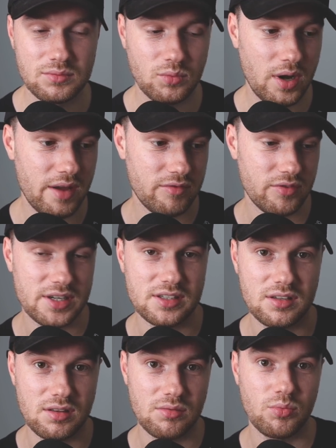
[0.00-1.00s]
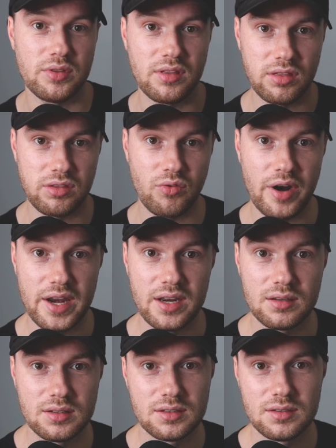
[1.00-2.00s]
whatever it is with the 3.
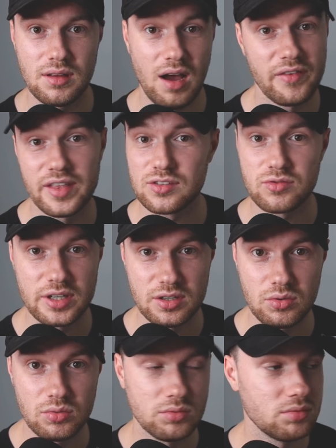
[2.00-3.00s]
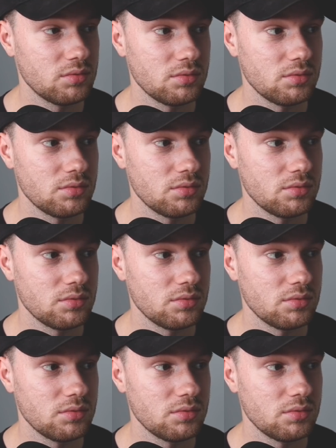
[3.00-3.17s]
I think that's really cool.